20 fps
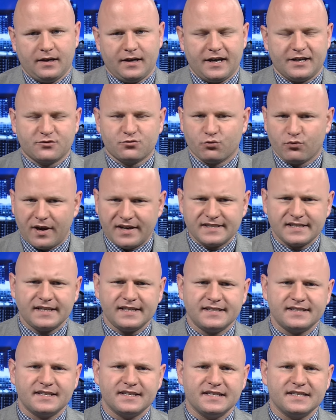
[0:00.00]
As
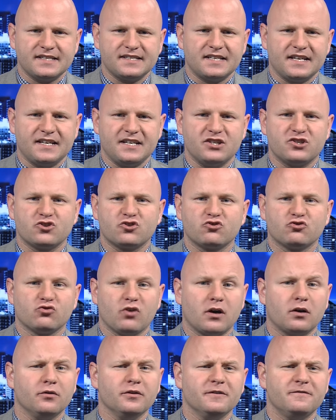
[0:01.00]
residents in the city
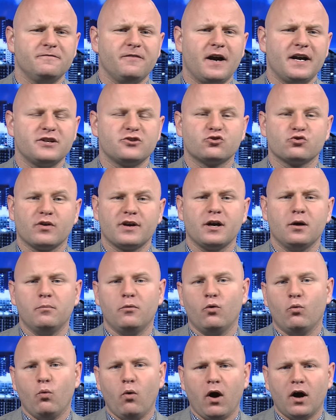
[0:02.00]
struggle to find
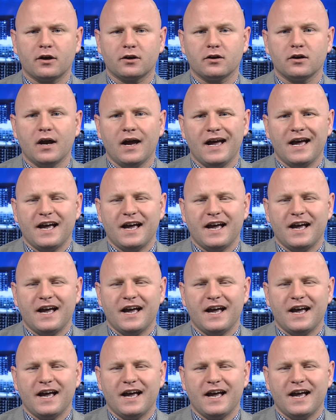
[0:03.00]
drinkable water,